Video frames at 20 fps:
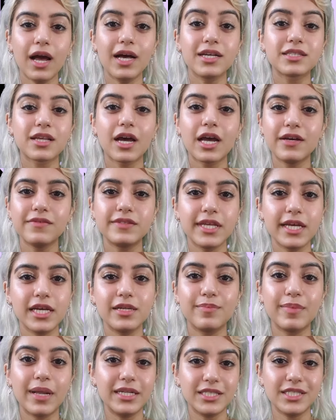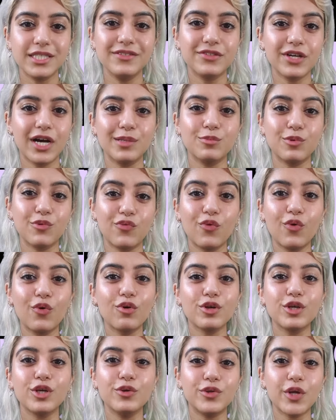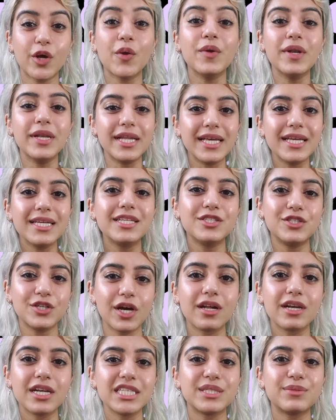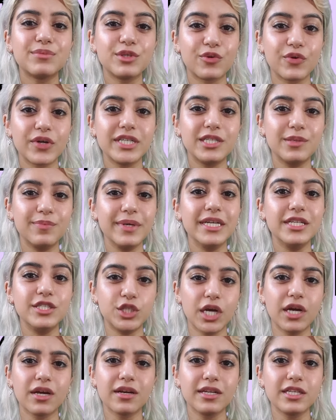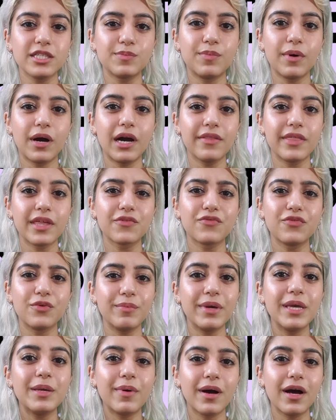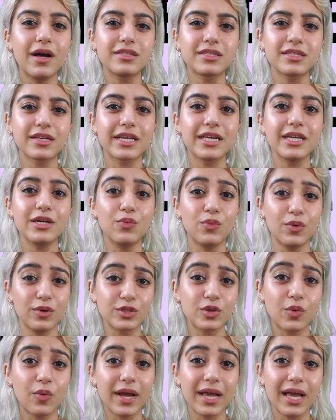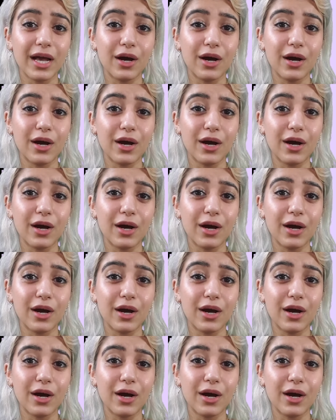As I have said plenty of times before, you don't need a journalism degree to be a journalist, but I think for me personally it was quite